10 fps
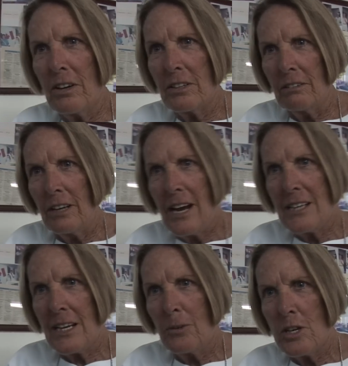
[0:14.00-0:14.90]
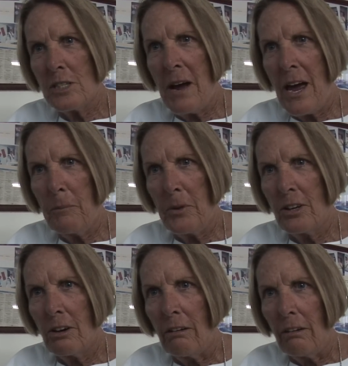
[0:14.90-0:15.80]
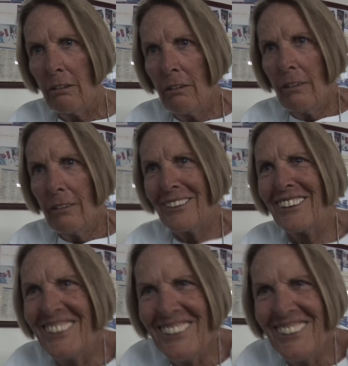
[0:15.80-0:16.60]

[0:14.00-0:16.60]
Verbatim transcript: of June, I got a phone call from Sue Frost.